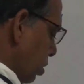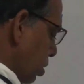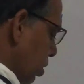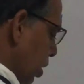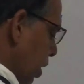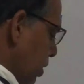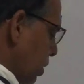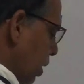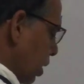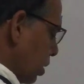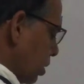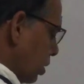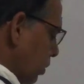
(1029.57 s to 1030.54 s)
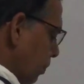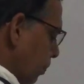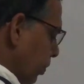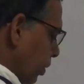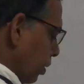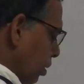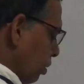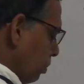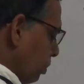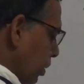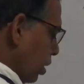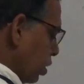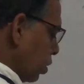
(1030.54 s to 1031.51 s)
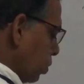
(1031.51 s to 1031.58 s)
Thrice x
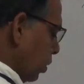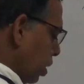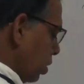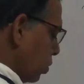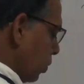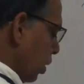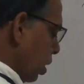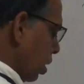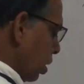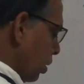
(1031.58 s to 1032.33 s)
plus twice y